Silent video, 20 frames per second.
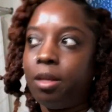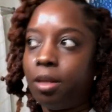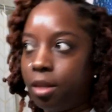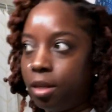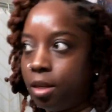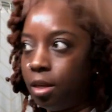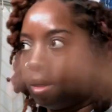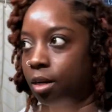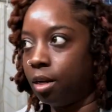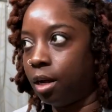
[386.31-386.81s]

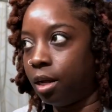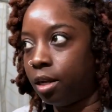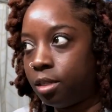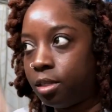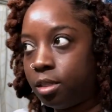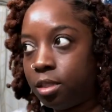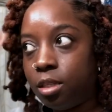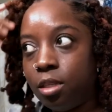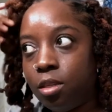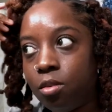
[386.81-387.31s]
and I'll
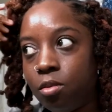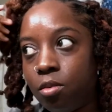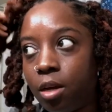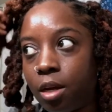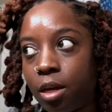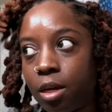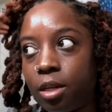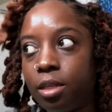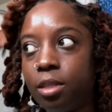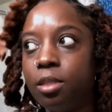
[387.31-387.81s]
see you
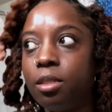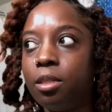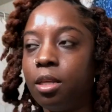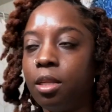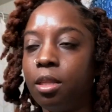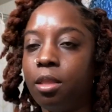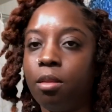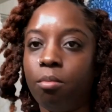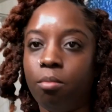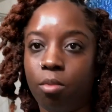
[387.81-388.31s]
guys
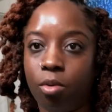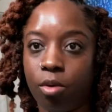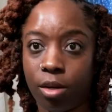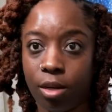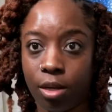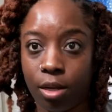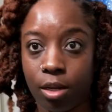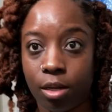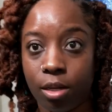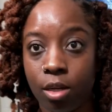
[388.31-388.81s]
in the
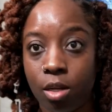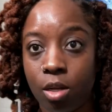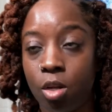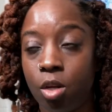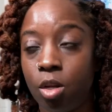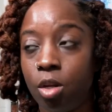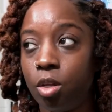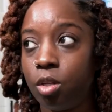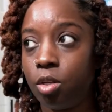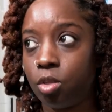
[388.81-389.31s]
morning
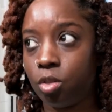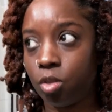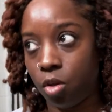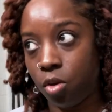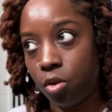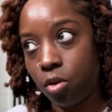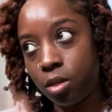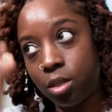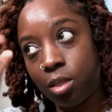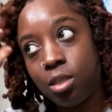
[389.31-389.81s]
so
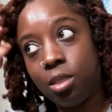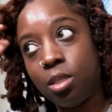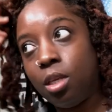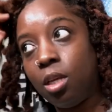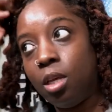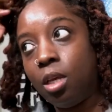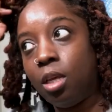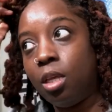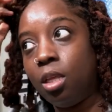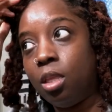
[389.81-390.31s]
you can
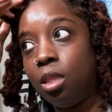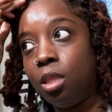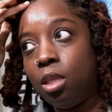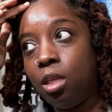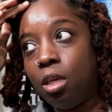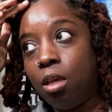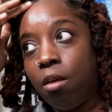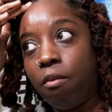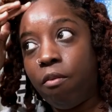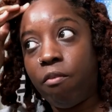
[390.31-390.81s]
see
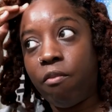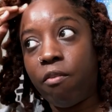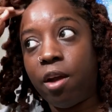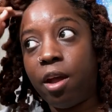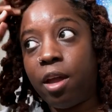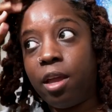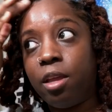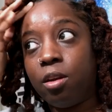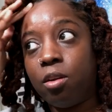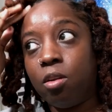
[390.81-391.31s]
the
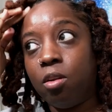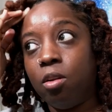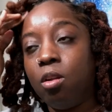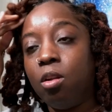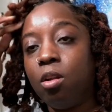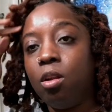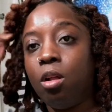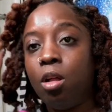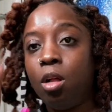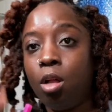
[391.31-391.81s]

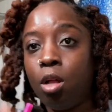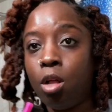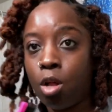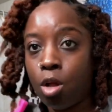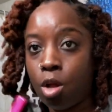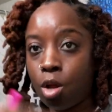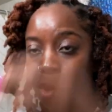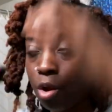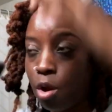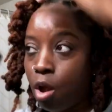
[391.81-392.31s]
final
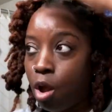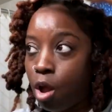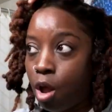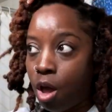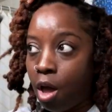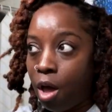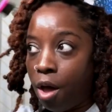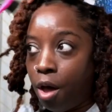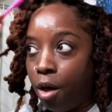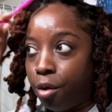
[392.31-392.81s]

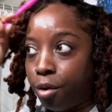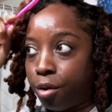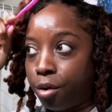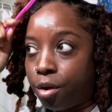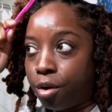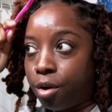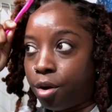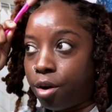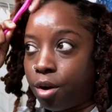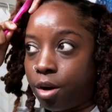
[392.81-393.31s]

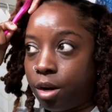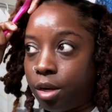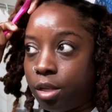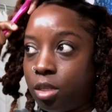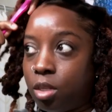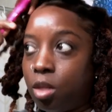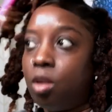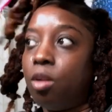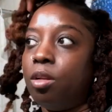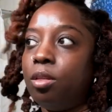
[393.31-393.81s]

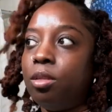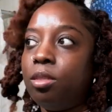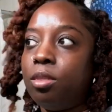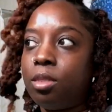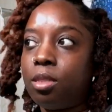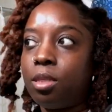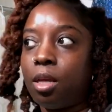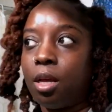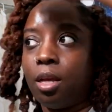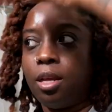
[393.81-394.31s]

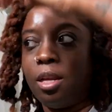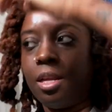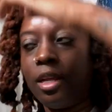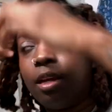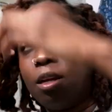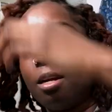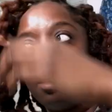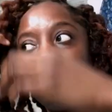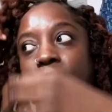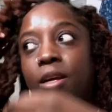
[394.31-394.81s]
results, honey.